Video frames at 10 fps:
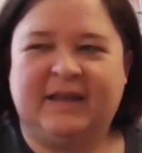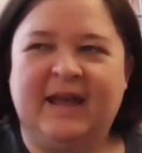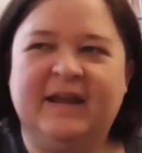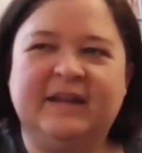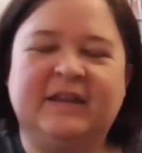
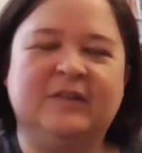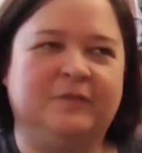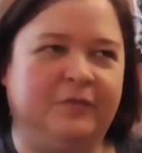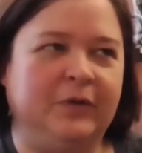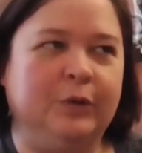kind of
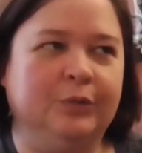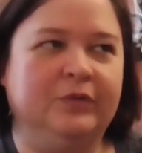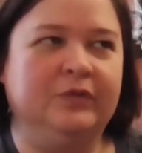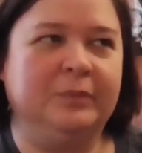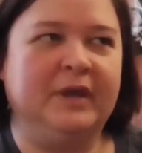
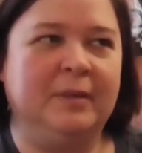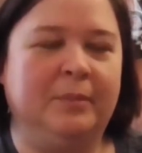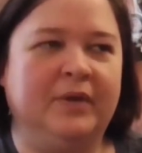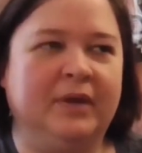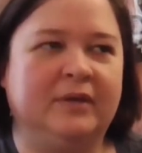confuses me a
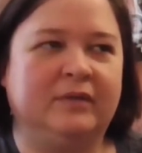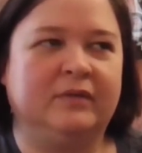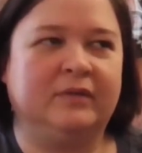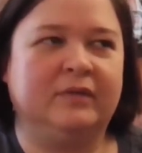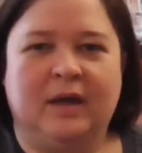bit.
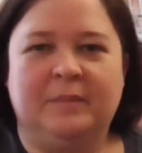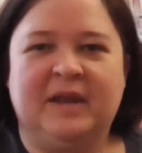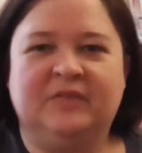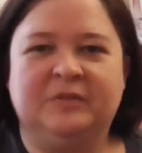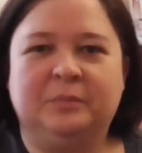I
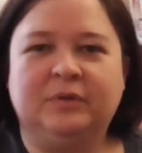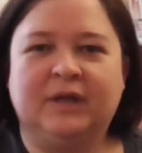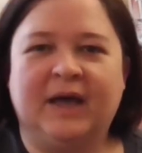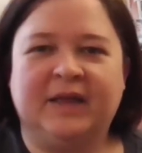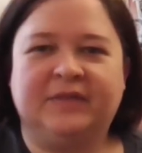mean, it's
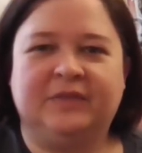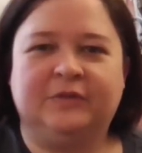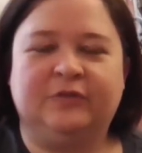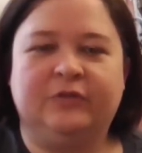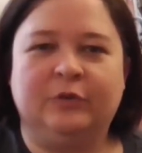implied that
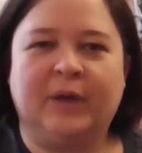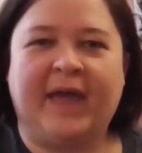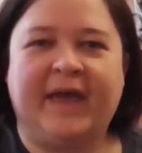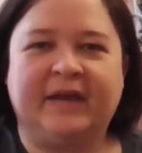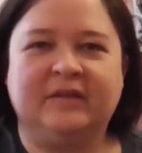the two
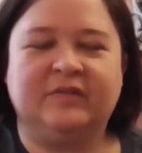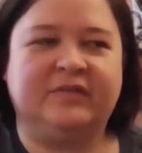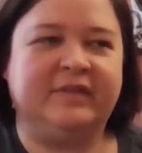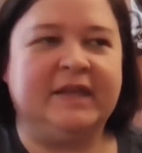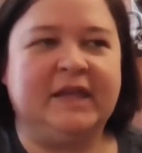hadn't
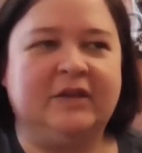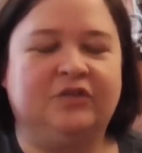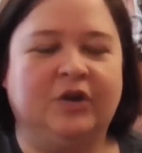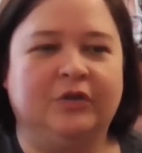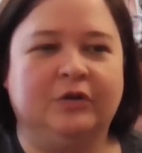seen
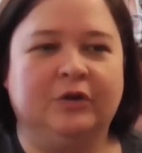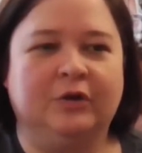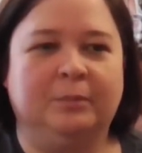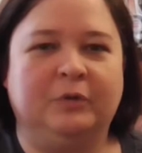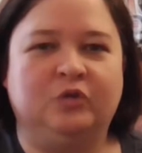each
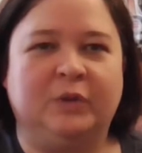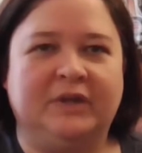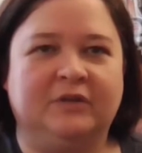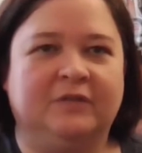other between